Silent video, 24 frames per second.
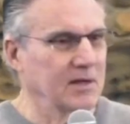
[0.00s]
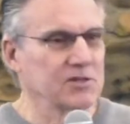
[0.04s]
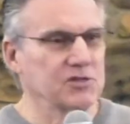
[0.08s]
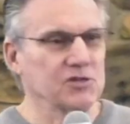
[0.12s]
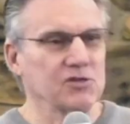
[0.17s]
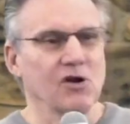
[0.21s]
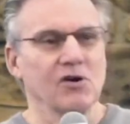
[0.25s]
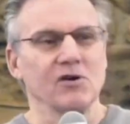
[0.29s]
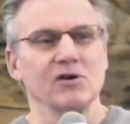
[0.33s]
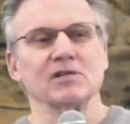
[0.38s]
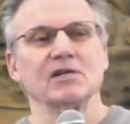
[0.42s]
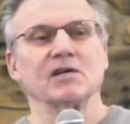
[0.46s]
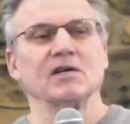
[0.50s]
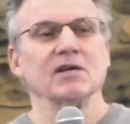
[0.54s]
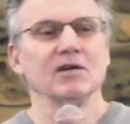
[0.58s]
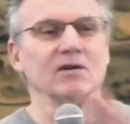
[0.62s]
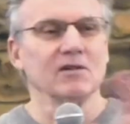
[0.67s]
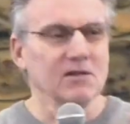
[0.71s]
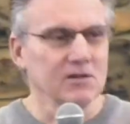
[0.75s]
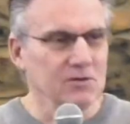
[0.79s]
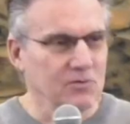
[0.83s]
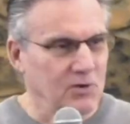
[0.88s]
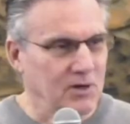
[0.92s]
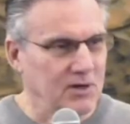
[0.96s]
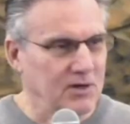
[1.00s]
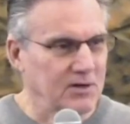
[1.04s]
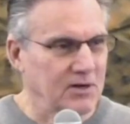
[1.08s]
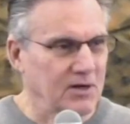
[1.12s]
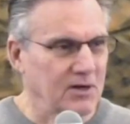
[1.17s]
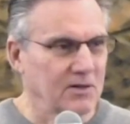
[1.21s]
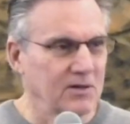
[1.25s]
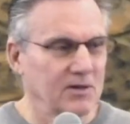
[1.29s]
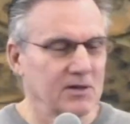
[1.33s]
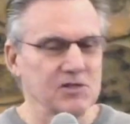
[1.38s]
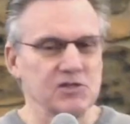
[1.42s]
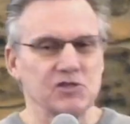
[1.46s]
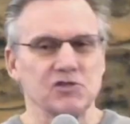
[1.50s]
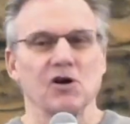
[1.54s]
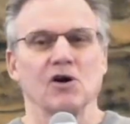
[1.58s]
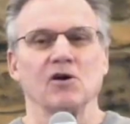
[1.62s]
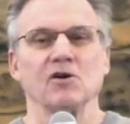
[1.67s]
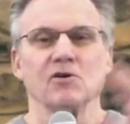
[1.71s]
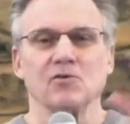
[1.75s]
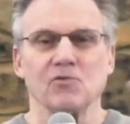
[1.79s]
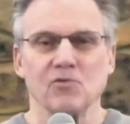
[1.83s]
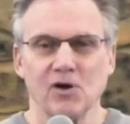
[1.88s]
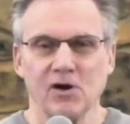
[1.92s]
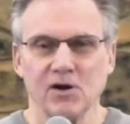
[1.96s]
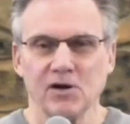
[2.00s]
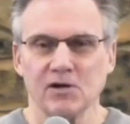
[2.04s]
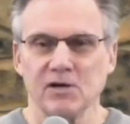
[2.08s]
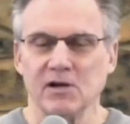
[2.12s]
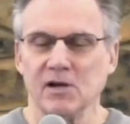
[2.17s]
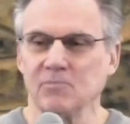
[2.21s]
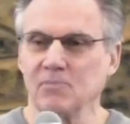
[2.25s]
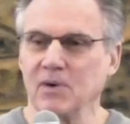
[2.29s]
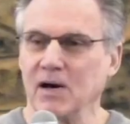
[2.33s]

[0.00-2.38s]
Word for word: They started killing one another. They started running.